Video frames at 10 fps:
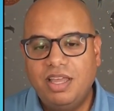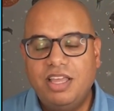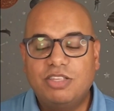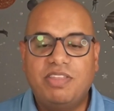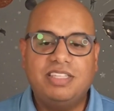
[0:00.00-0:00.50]

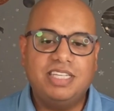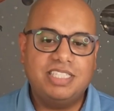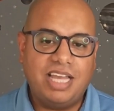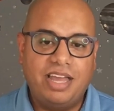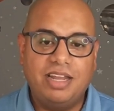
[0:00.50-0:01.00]
So that's
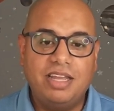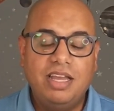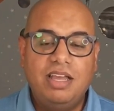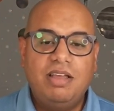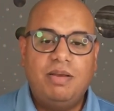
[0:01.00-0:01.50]
exciting.
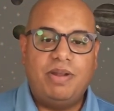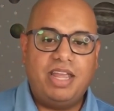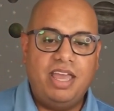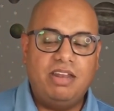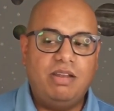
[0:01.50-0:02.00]
But again,